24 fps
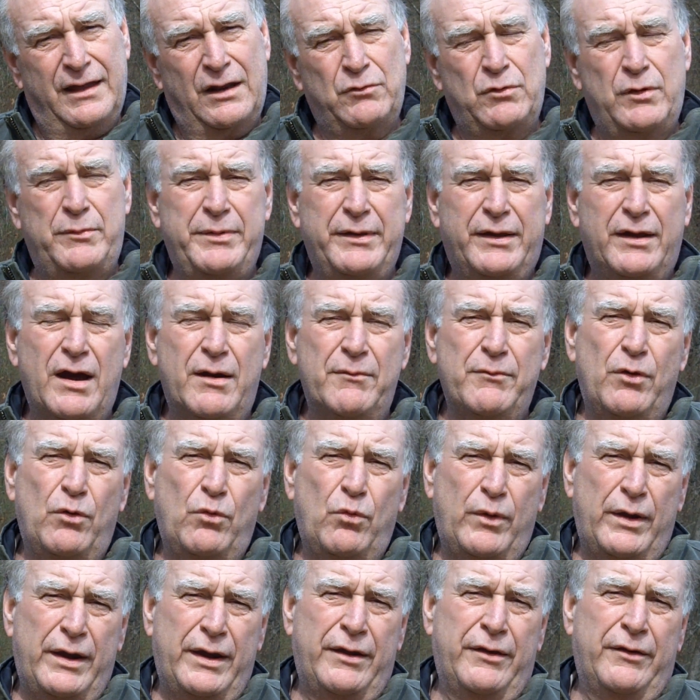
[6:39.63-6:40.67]
And we become
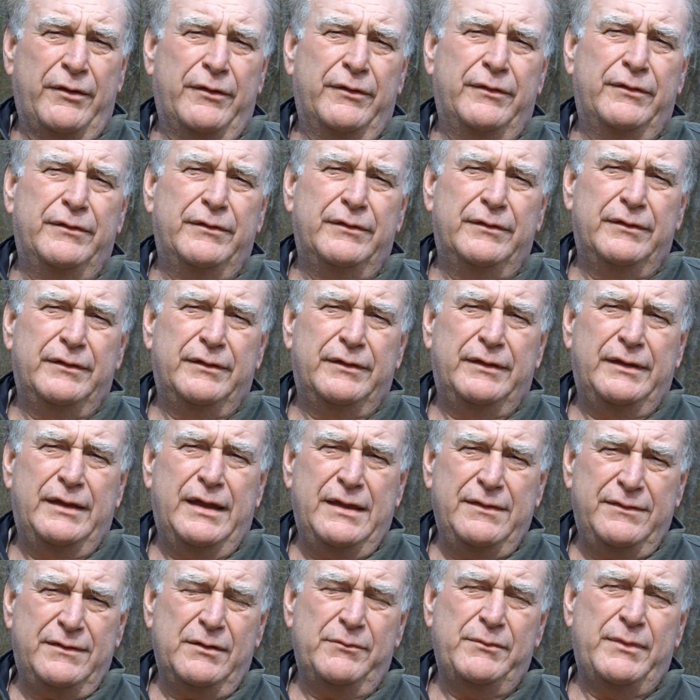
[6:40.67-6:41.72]
aware
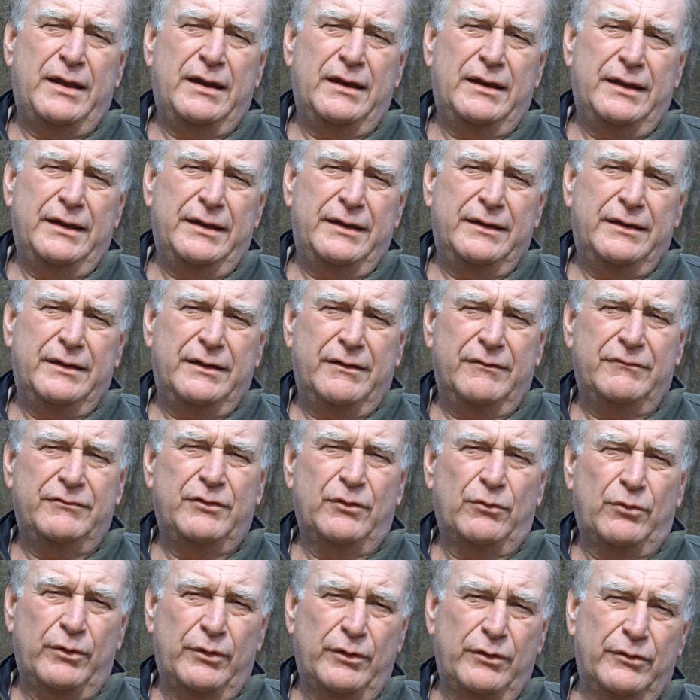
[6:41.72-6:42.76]
intimately of
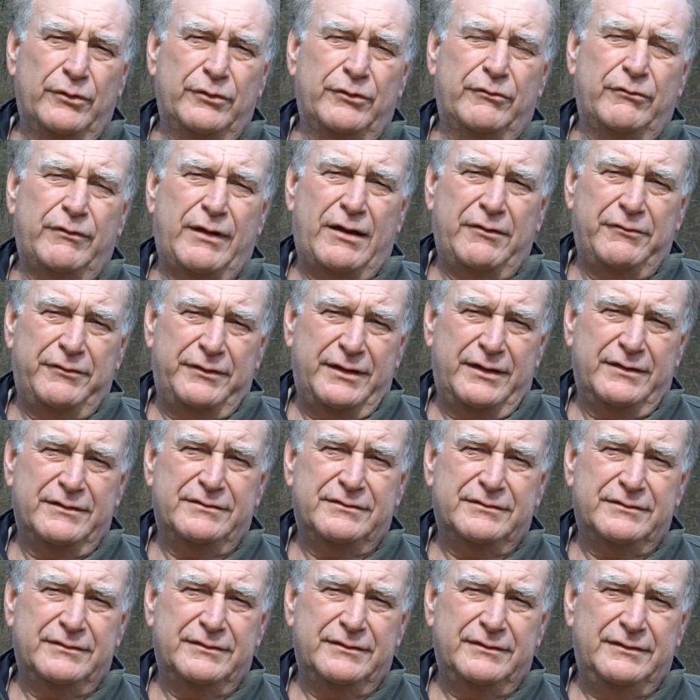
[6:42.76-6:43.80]
the world around
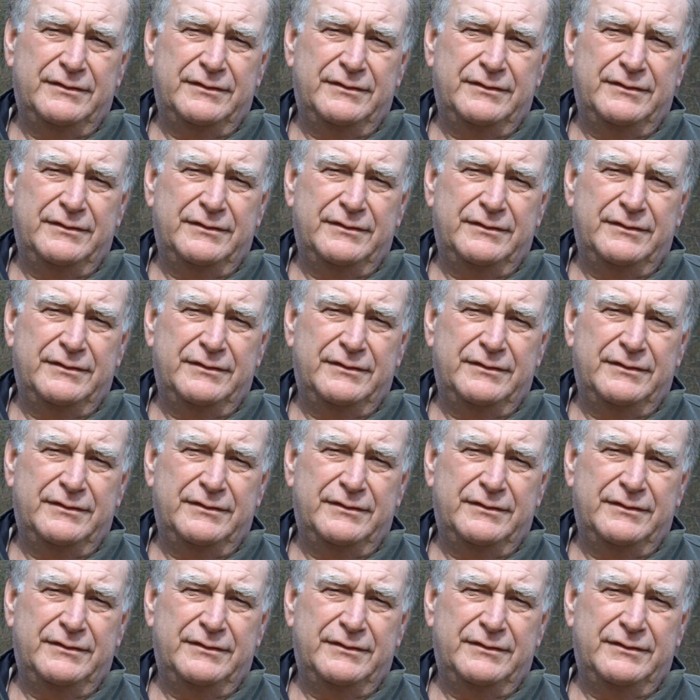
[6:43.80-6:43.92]
us.